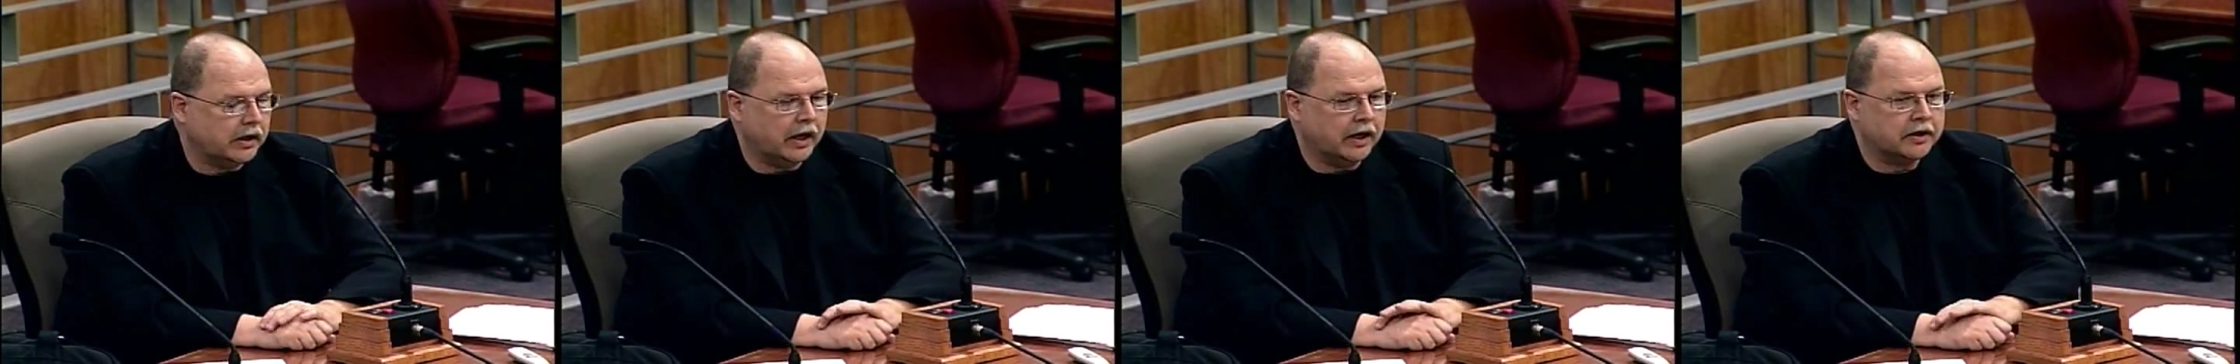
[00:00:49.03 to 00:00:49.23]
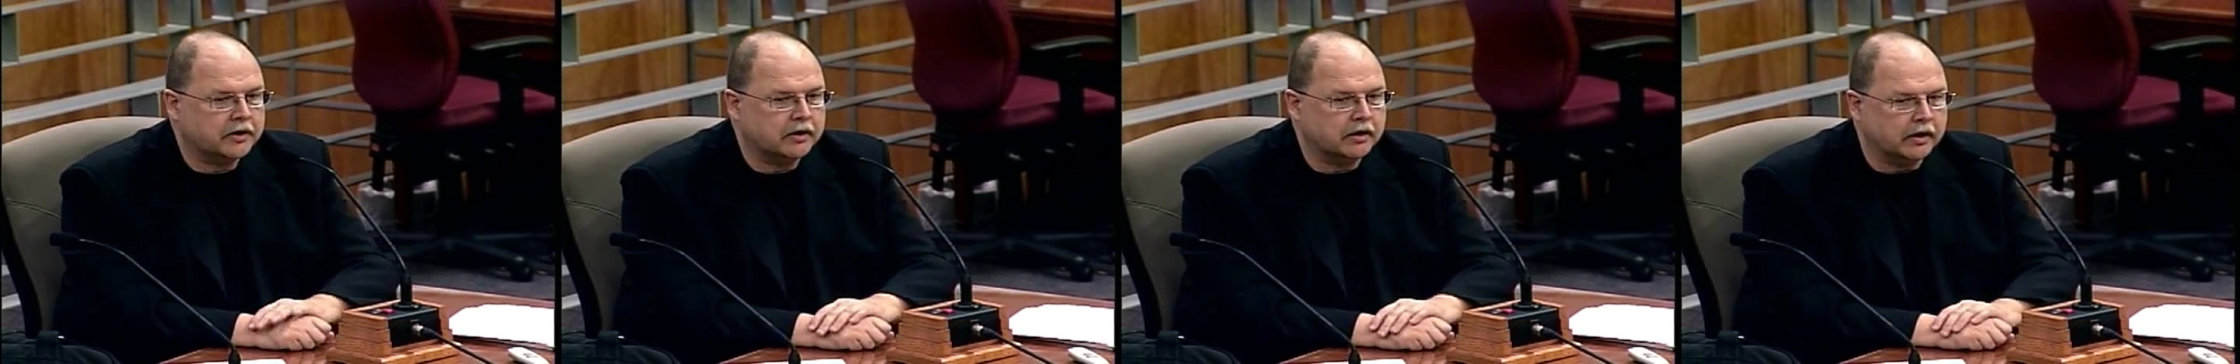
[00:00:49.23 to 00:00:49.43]

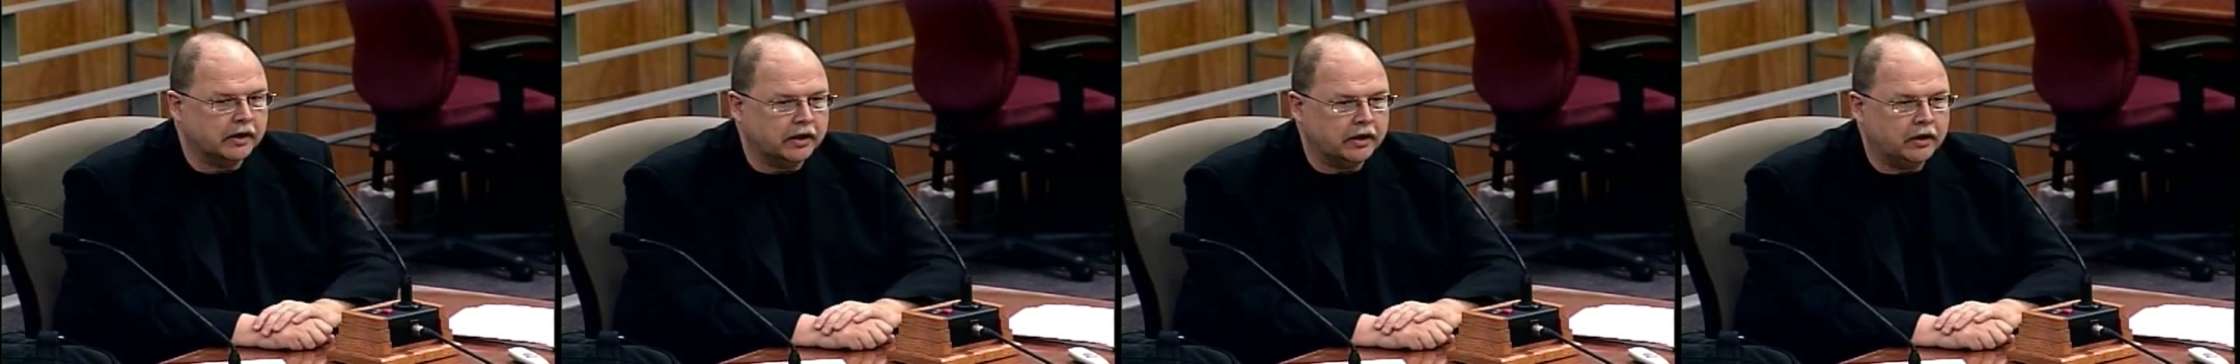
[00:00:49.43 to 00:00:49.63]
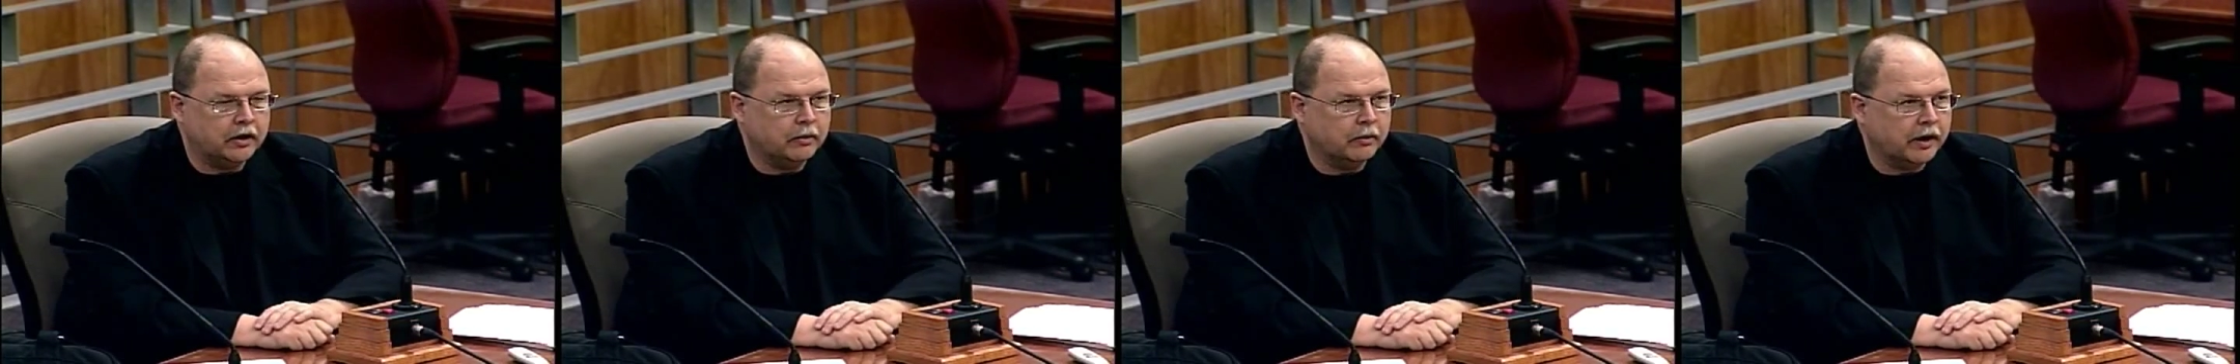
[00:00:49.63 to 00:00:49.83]
actually
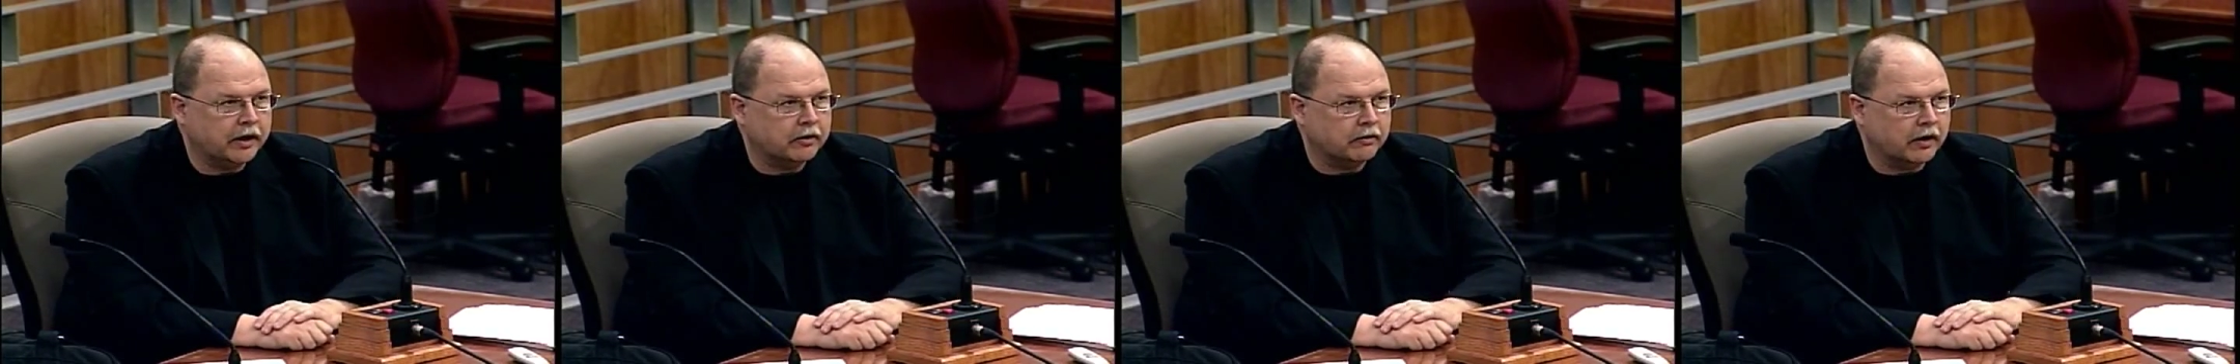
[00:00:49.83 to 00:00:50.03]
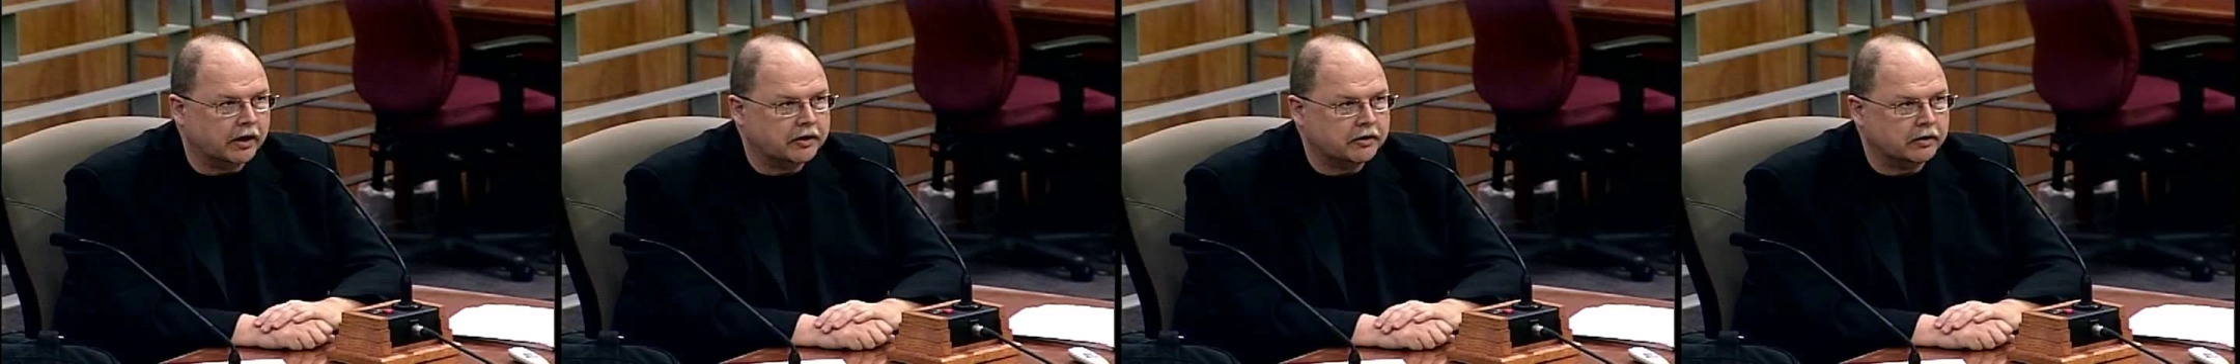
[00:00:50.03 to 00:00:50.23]
QA
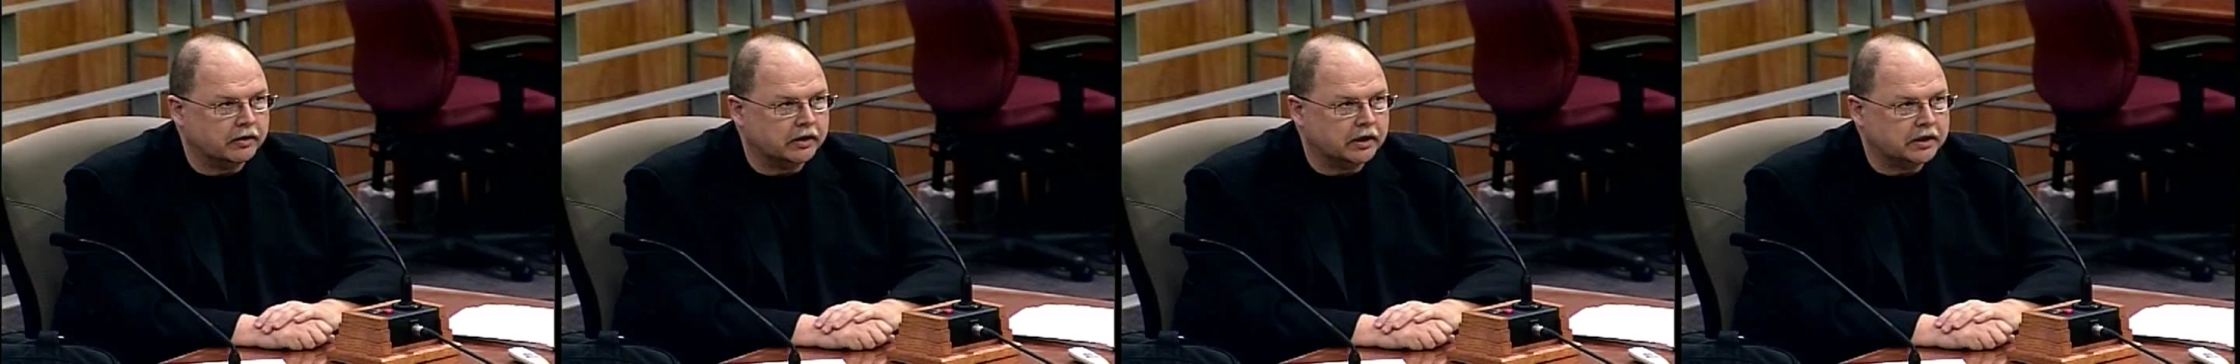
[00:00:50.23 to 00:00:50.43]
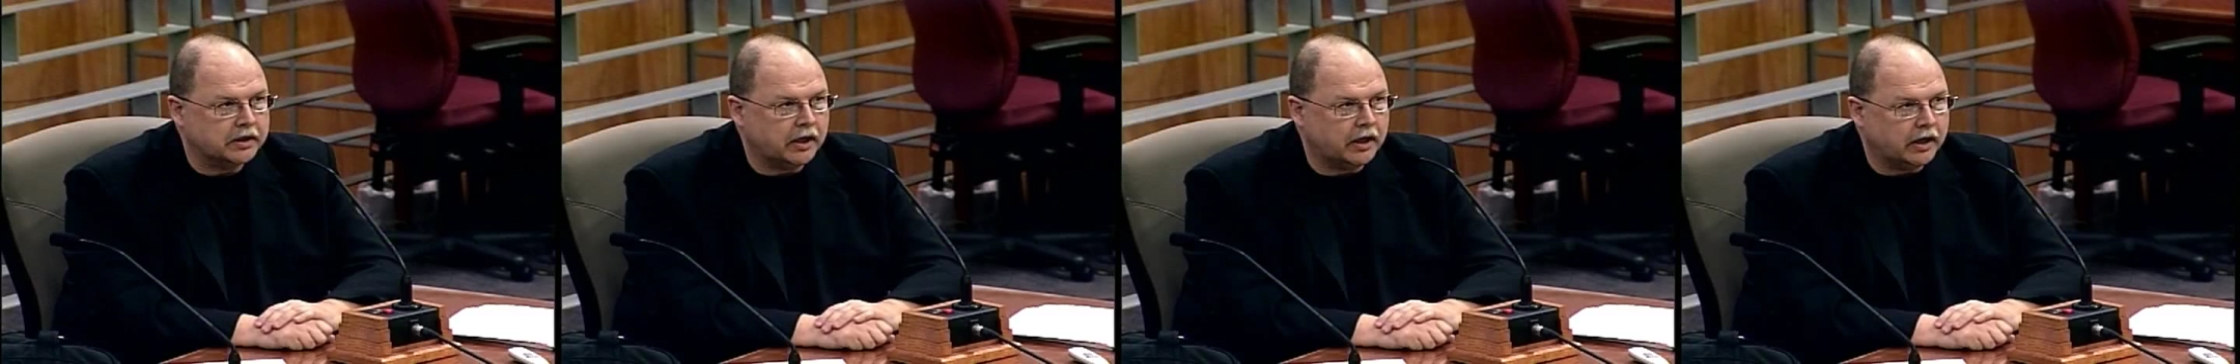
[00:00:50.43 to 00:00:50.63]
director at
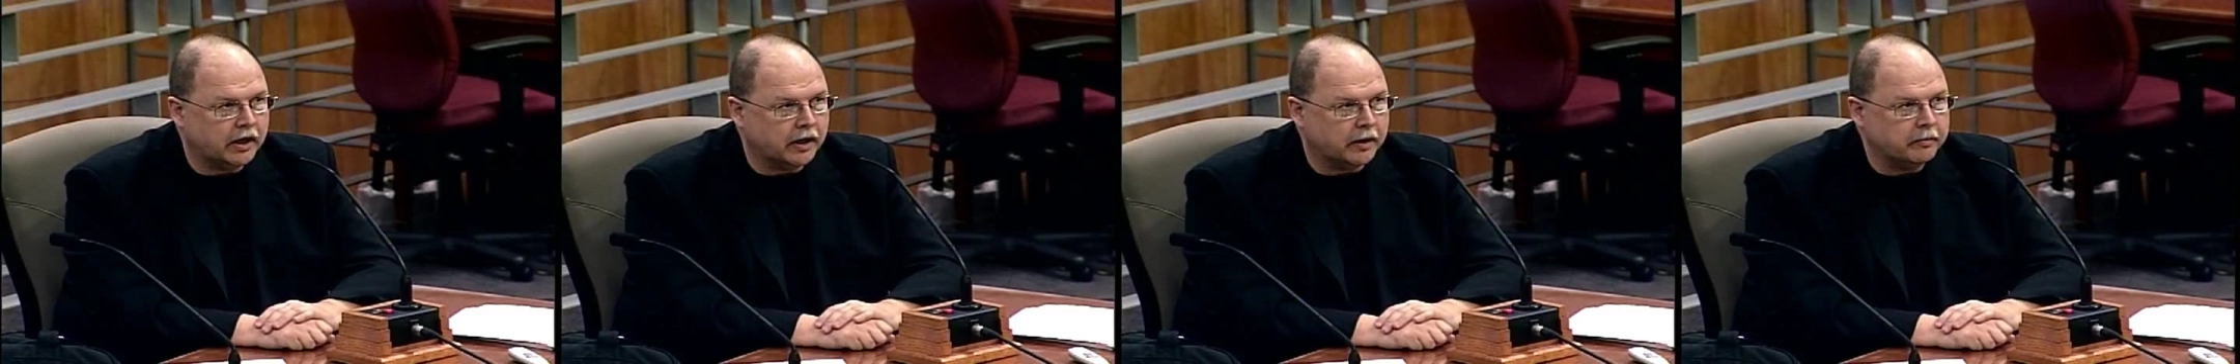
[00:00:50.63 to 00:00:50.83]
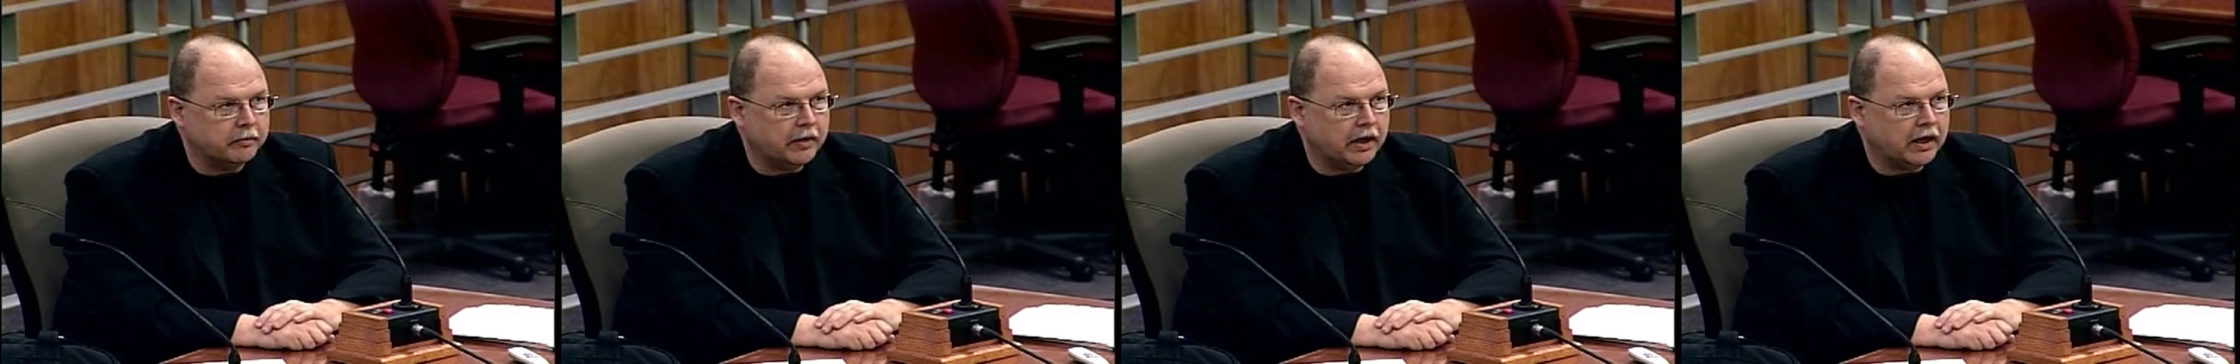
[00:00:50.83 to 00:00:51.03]
the
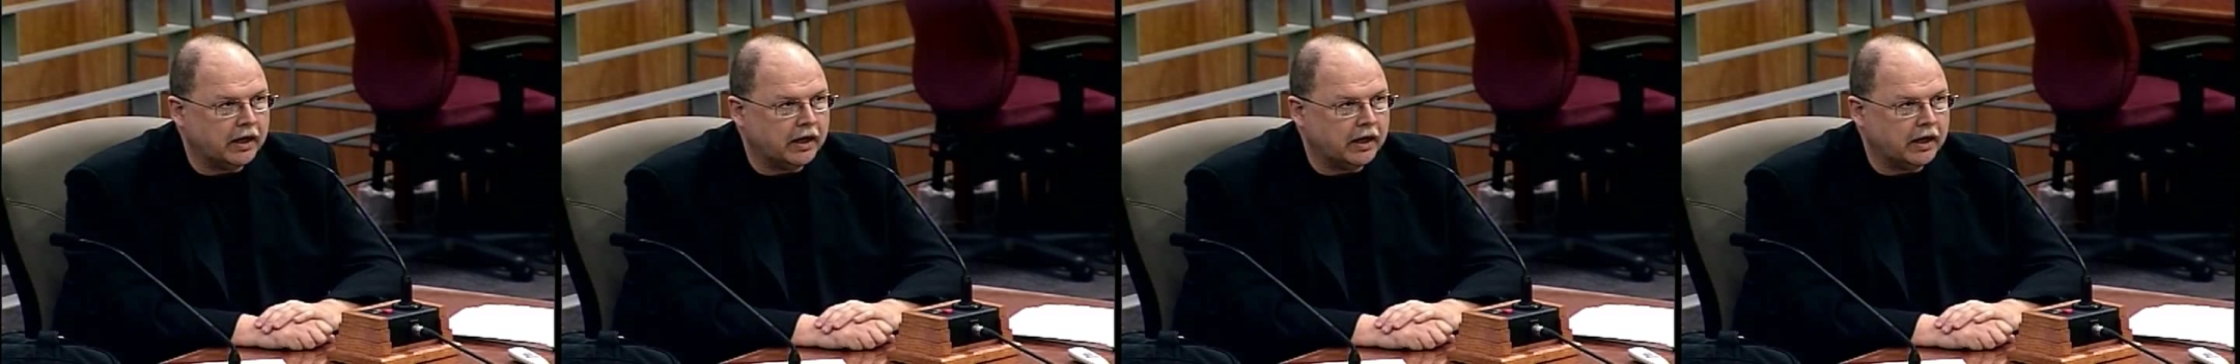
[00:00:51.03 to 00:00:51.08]
time,